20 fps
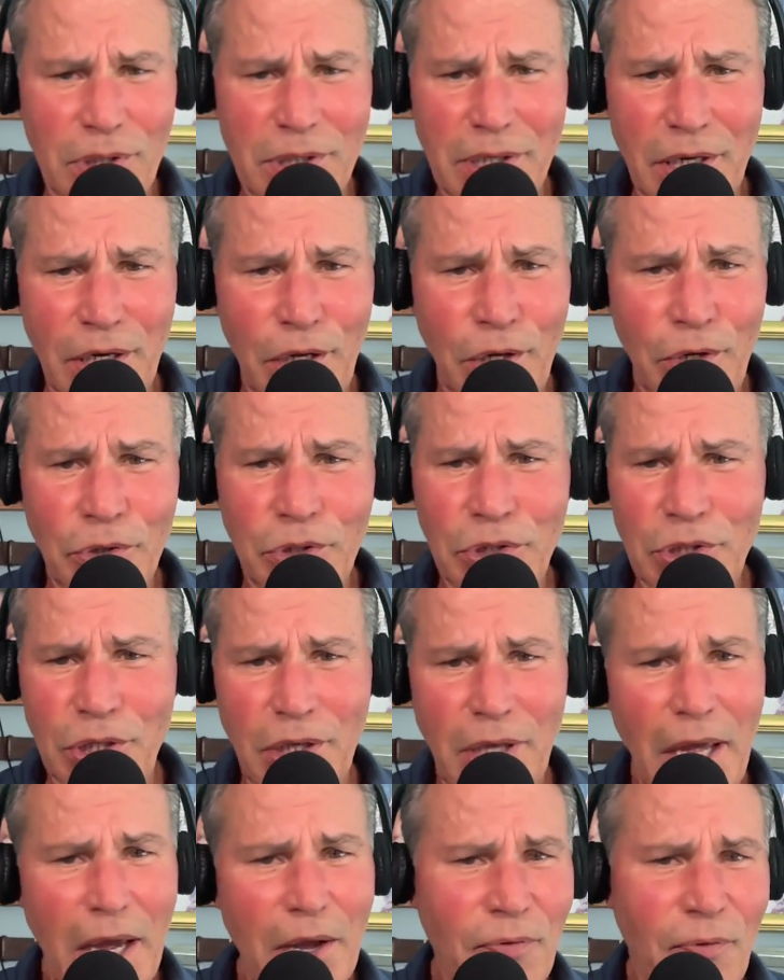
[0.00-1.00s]
an
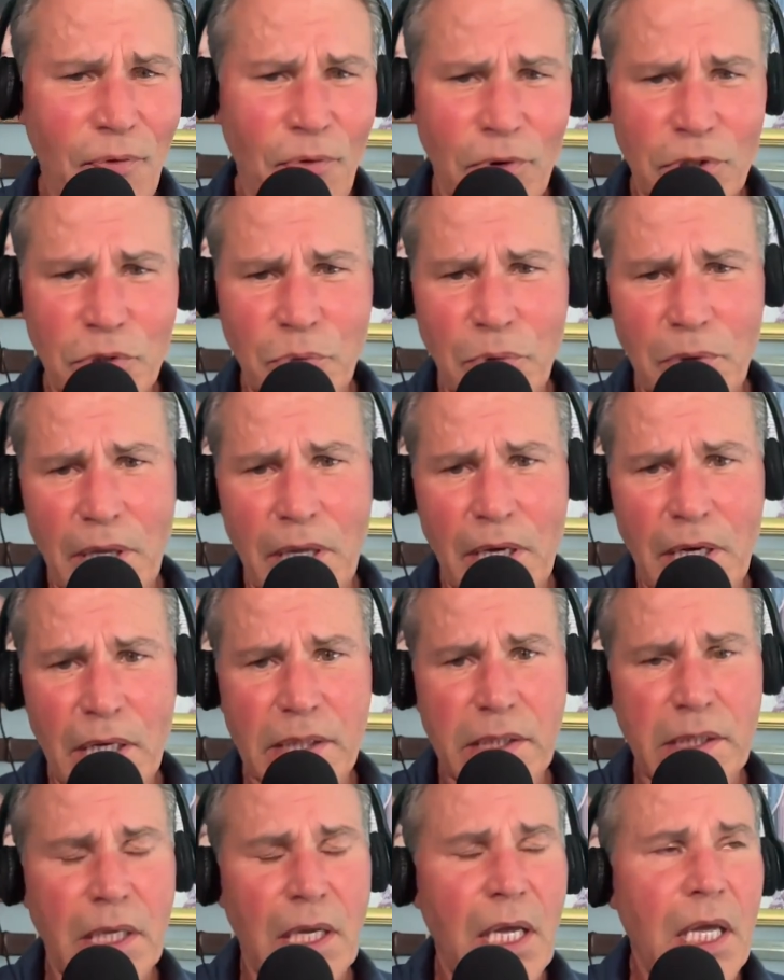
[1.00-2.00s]
energy, life force within
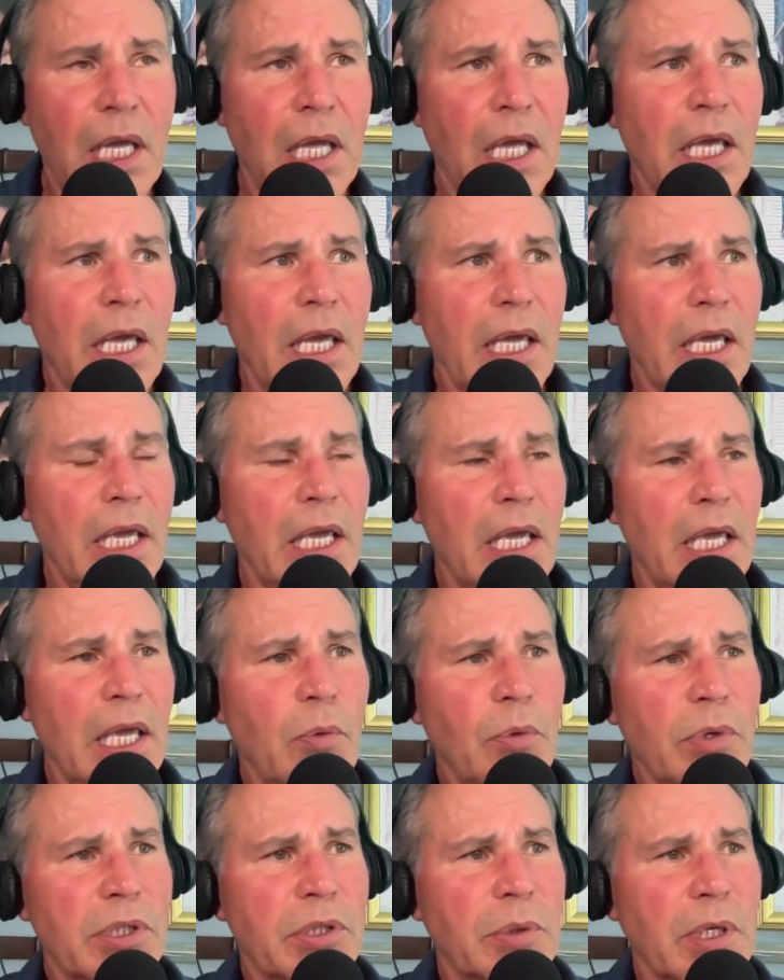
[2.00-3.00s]
us.
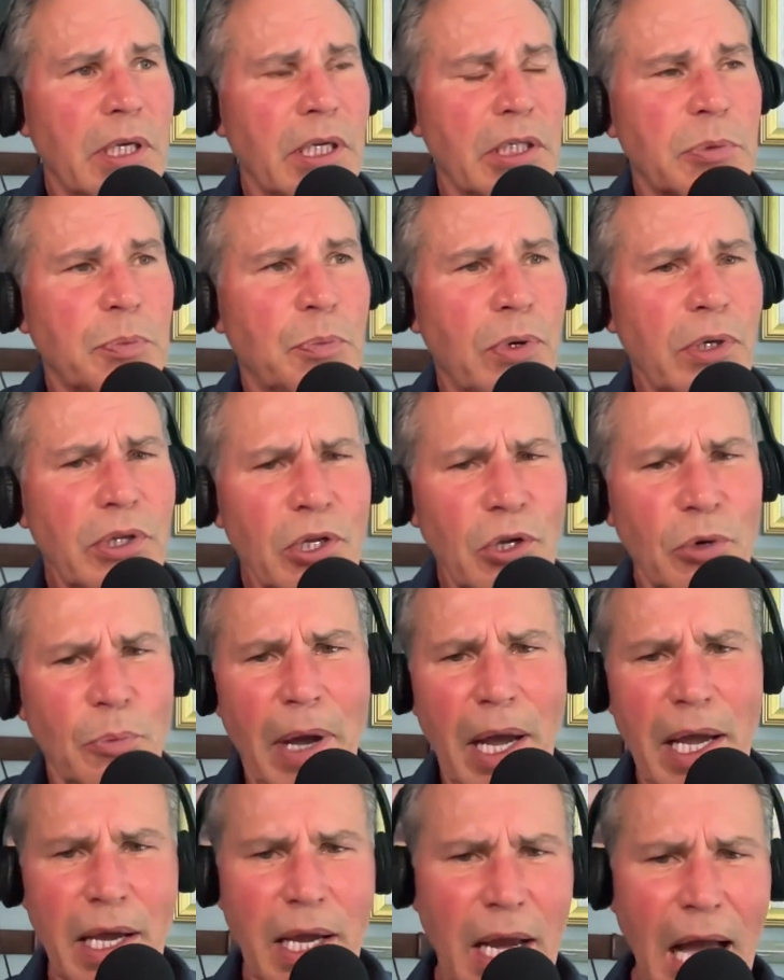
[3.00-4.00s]
It's put there
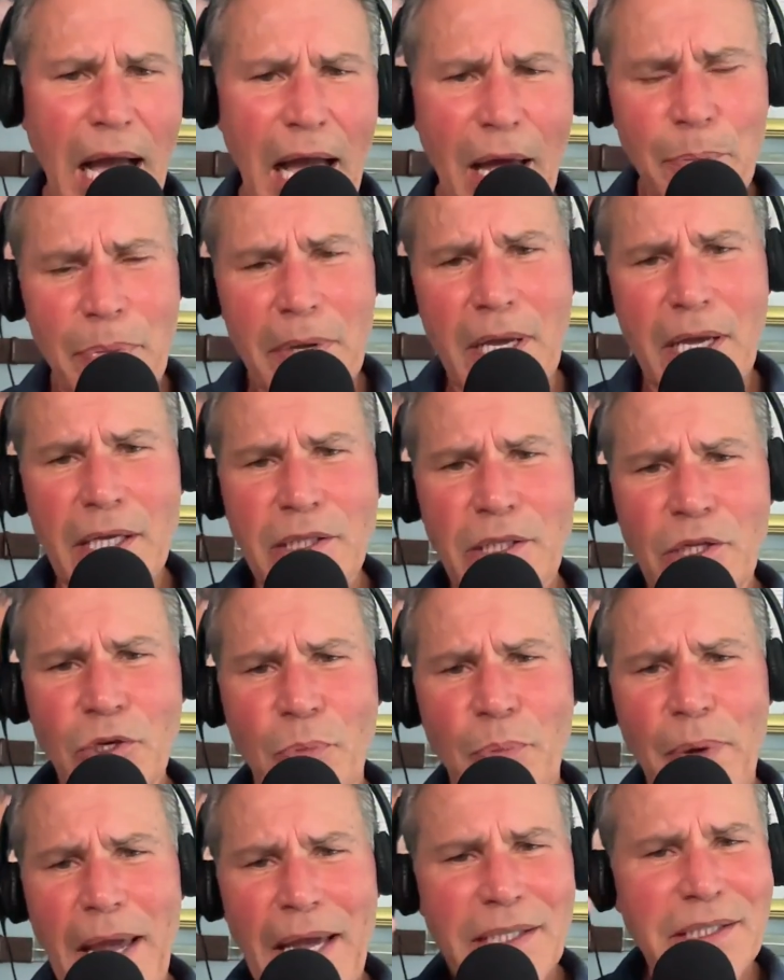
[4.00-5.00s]
by God because
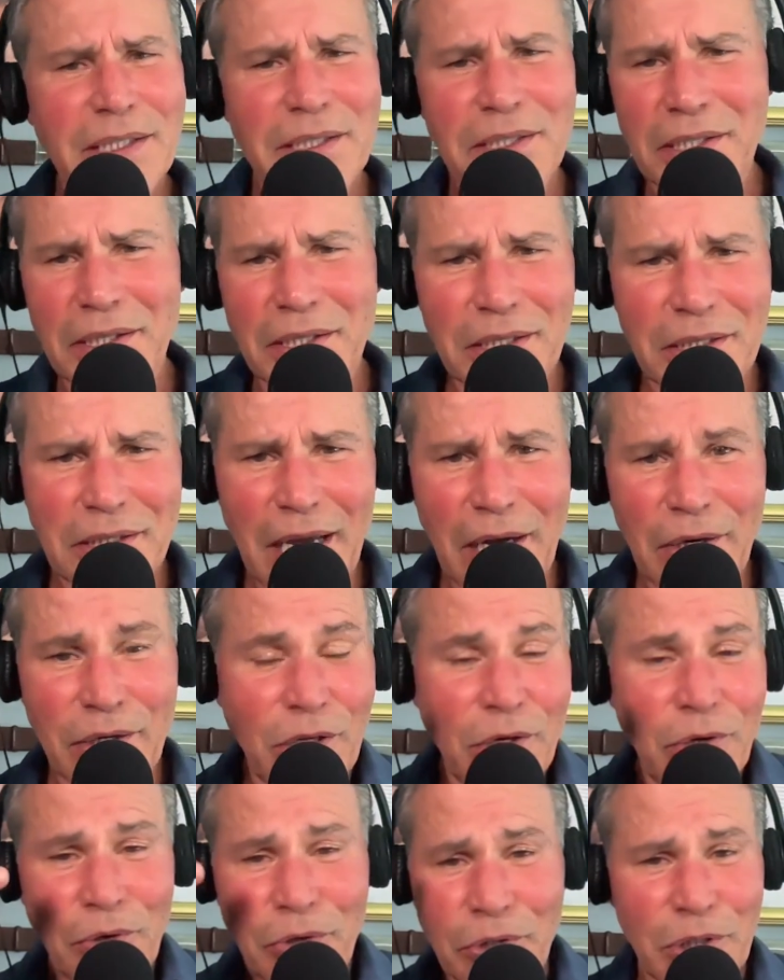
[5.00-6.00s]
your passions and desires.
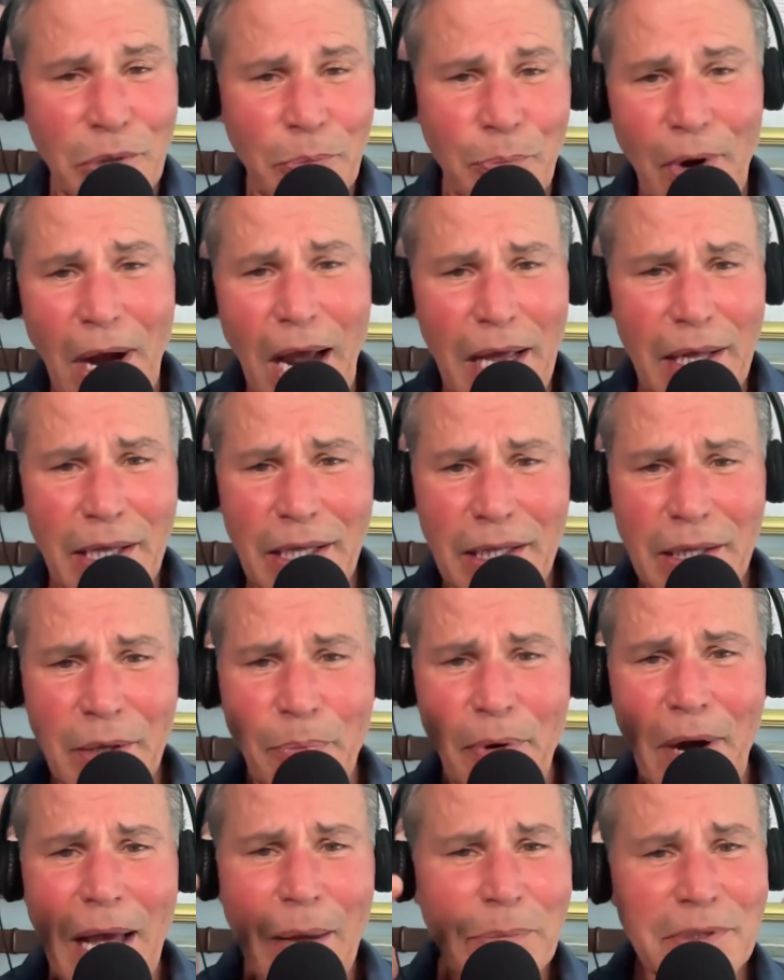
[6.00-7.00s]
There's the
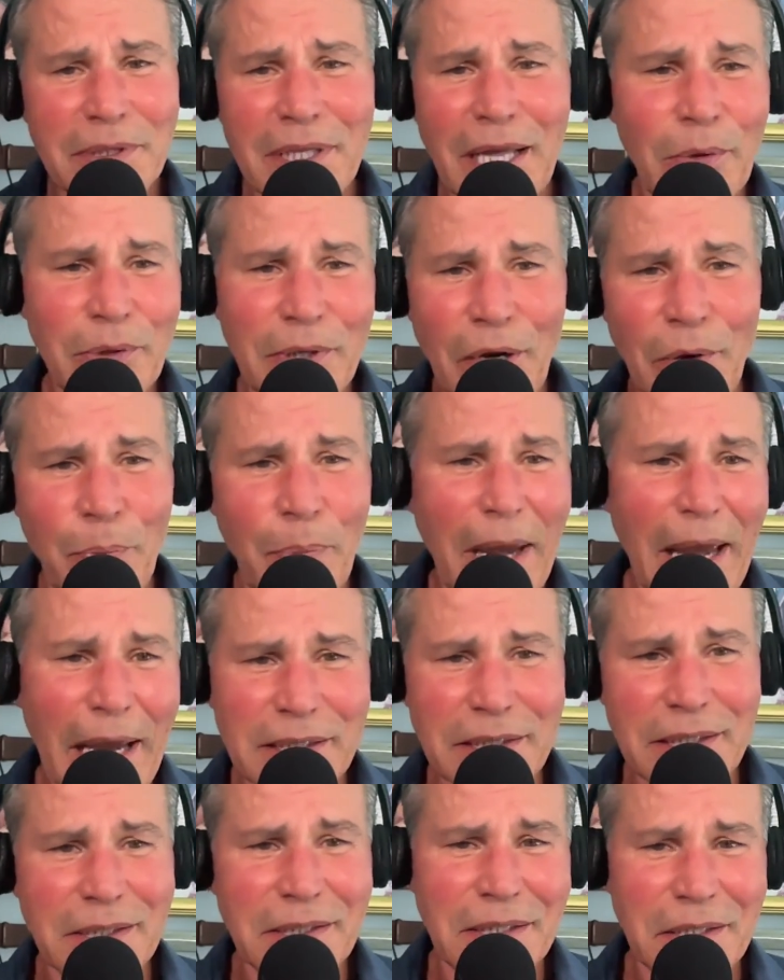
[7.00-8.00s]
problem is not with our
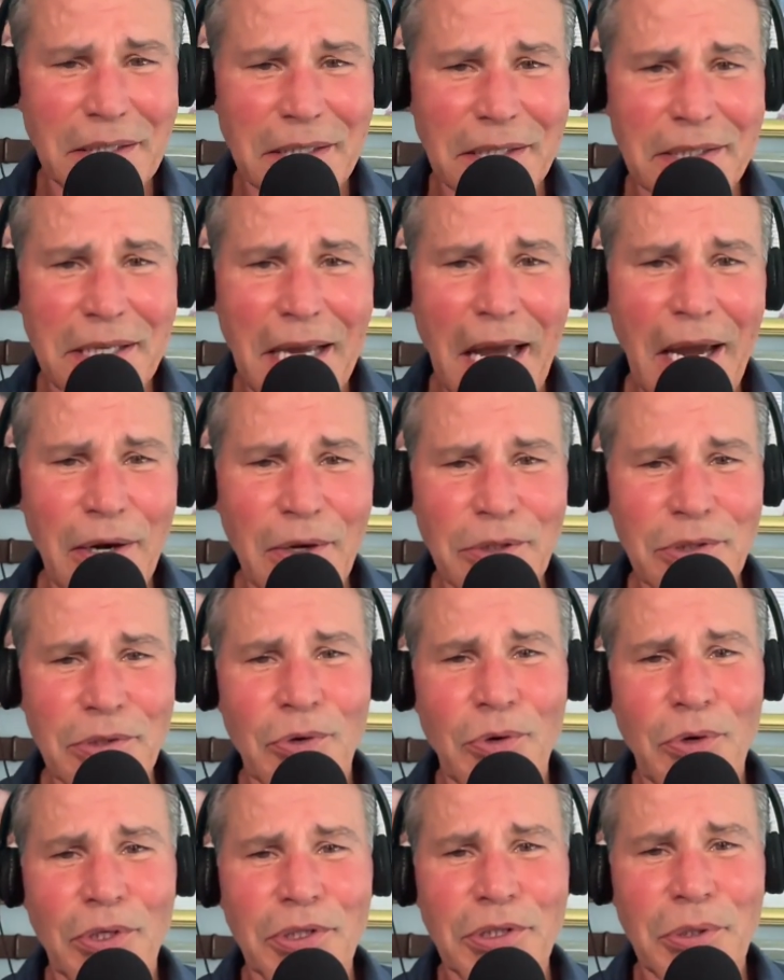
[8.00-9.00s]
passions and desires. Of course, the